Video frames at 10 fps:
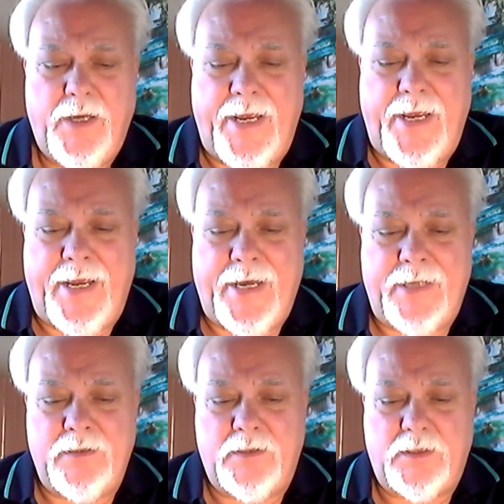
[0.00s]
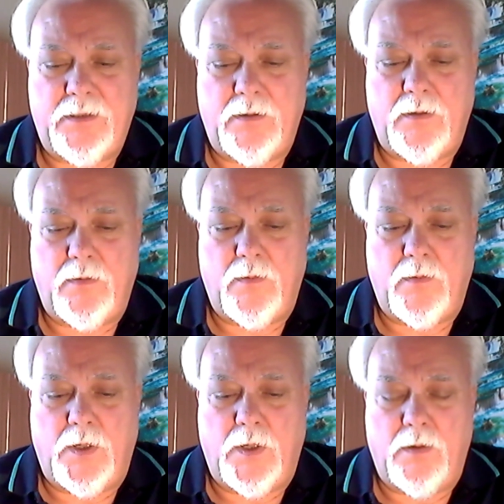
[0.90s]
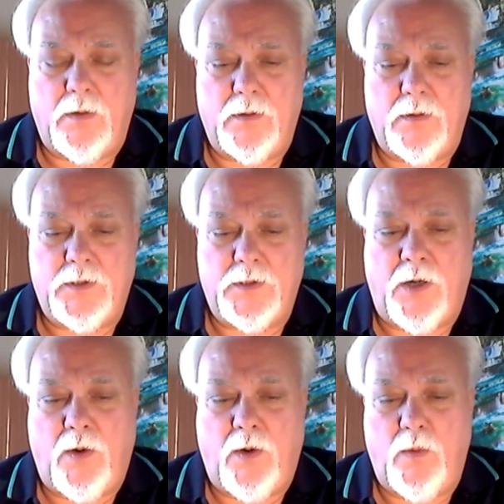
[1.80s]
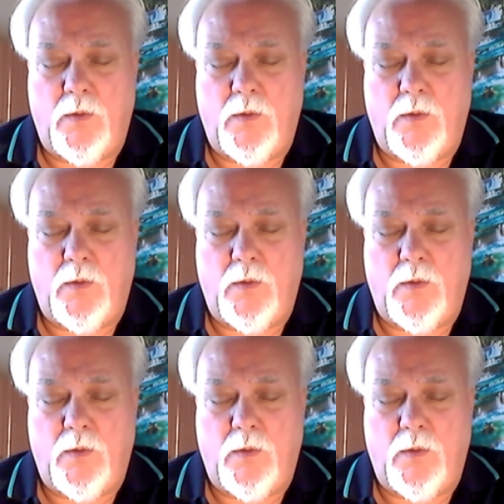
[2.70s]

And so,